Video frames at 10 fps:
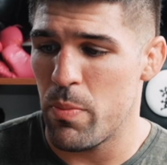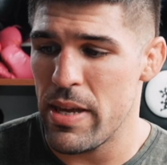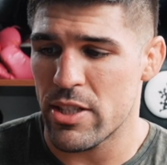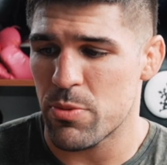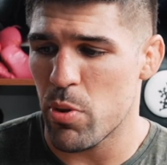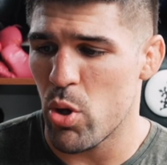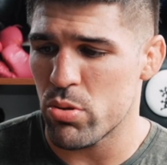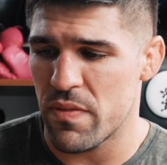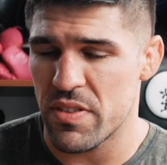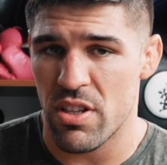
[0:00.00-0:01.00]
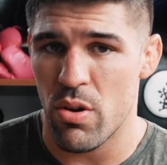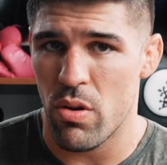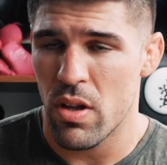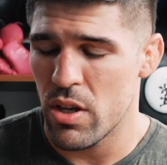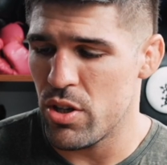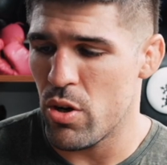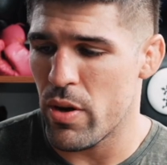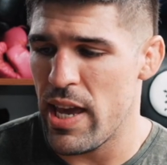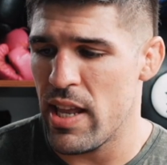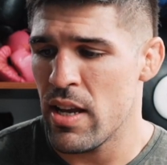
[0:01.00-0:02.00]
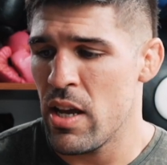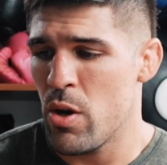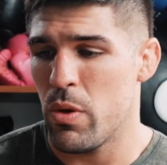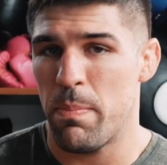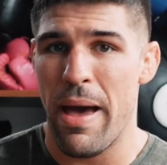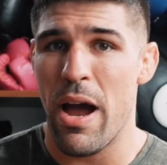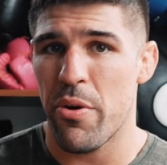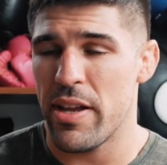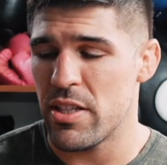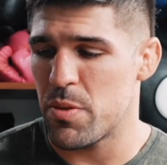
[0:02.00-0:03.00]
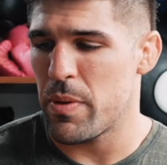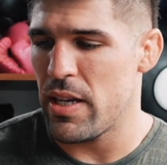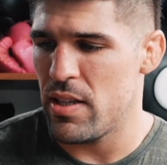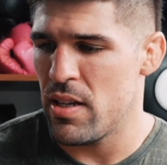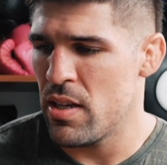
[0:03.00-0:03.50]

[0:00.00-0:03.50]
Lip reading: be explosive, still, you know, hit with power and speed.